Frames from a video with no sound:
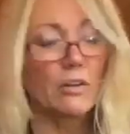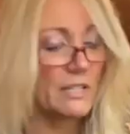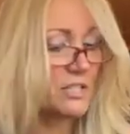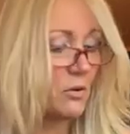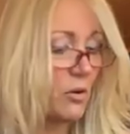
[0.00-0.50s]

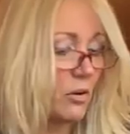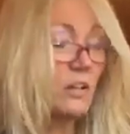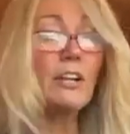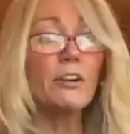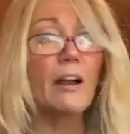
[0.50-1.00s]
So
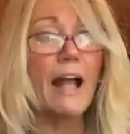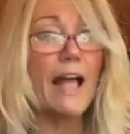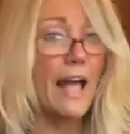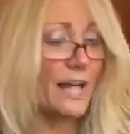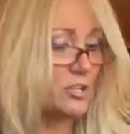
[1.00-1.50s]
earlier I
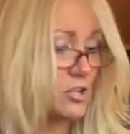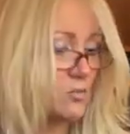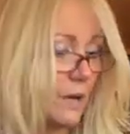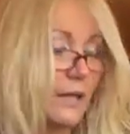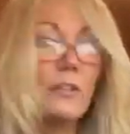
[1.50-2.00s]
had just
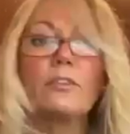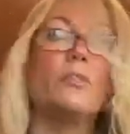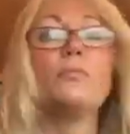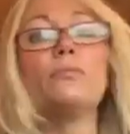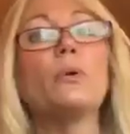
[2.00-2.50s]
regular old
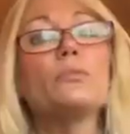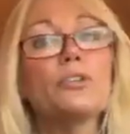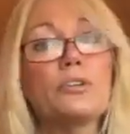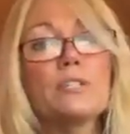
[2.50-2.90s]
Folgers,